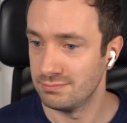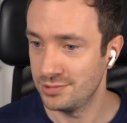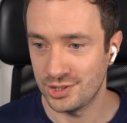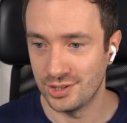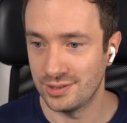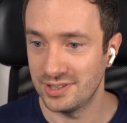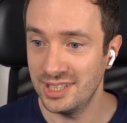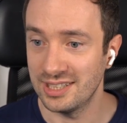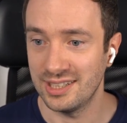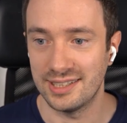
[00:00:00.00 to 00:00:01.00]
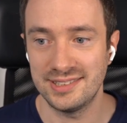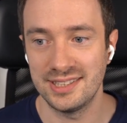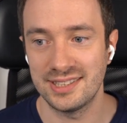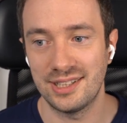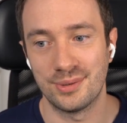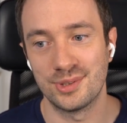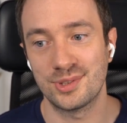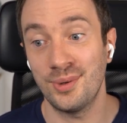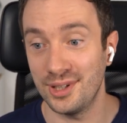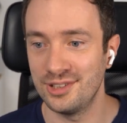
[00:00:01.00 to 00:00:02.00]
So yeah, I think that was
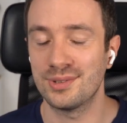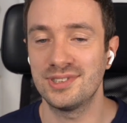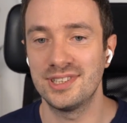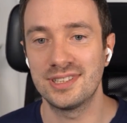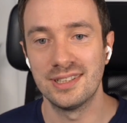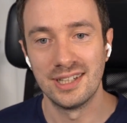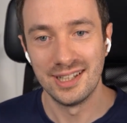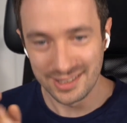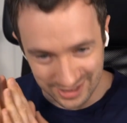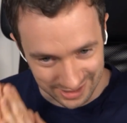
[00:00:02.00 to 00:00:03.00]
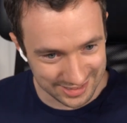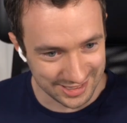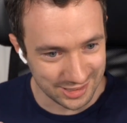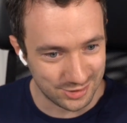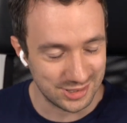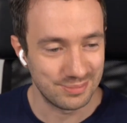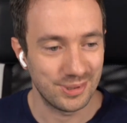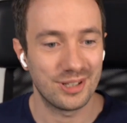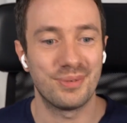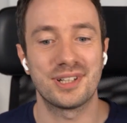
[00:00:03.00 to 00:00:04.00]
quite interesting. That is the interesting
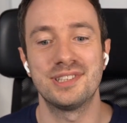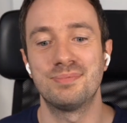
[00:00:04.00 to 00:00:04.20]
part about his